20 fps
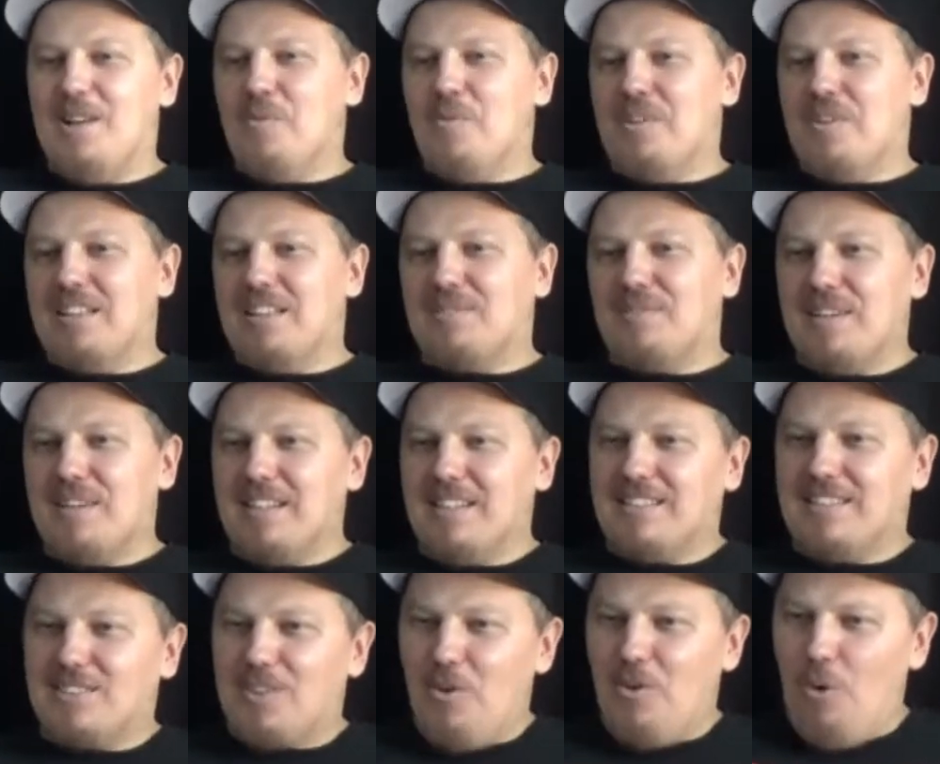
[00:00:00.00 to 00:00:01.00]
with this thing,
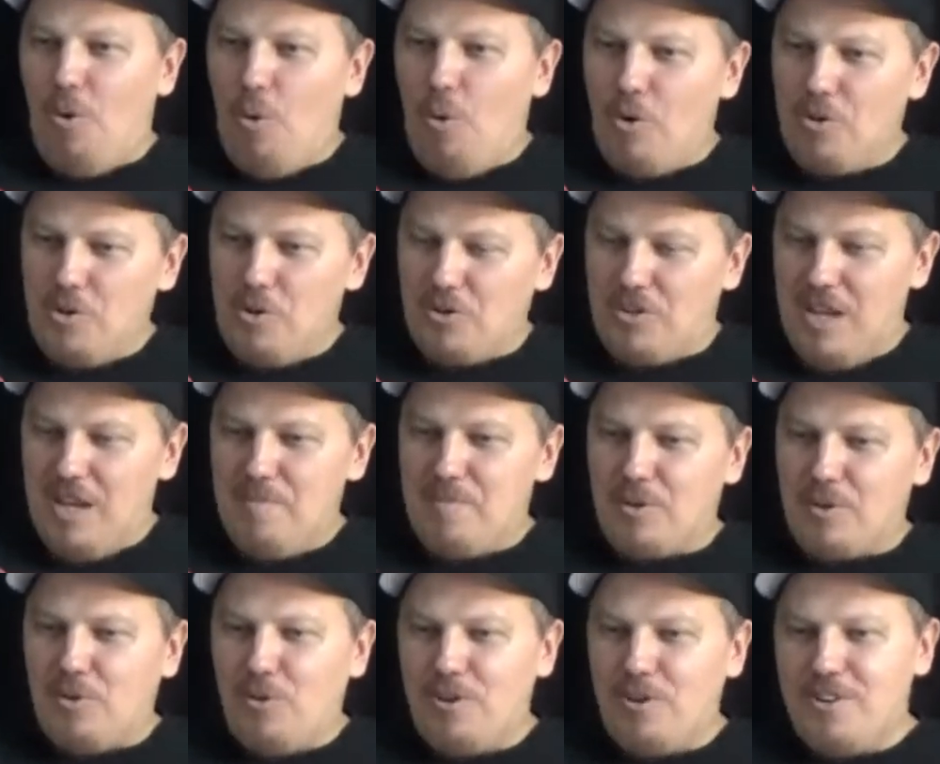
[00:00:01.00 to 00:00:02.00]
this yeah. audio tape
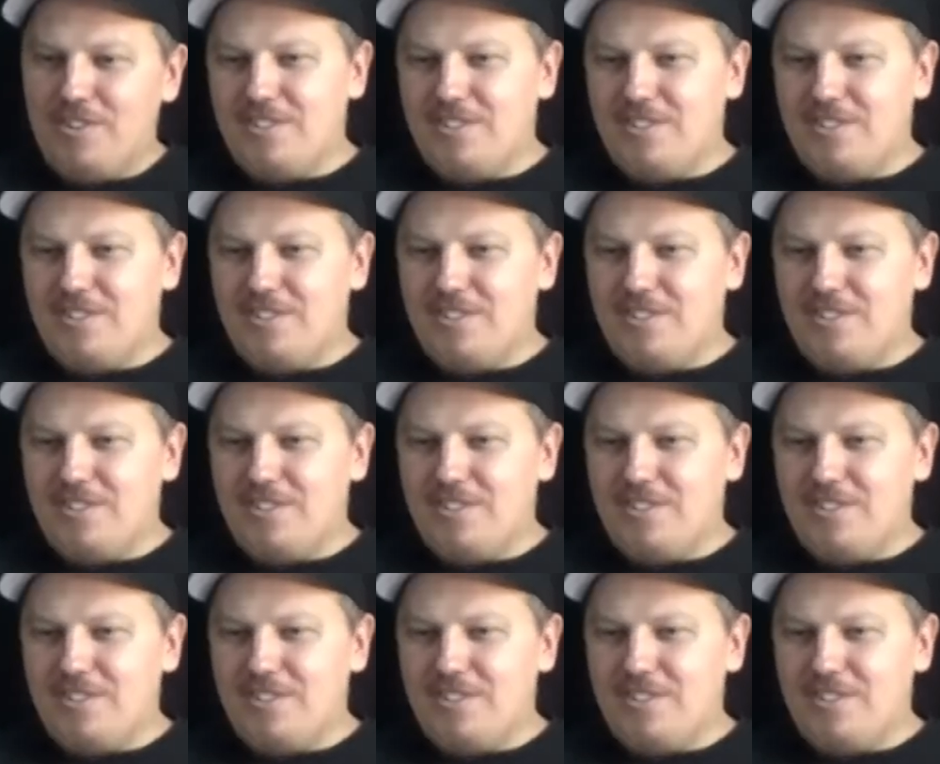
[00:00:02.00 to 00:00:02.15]
recorder.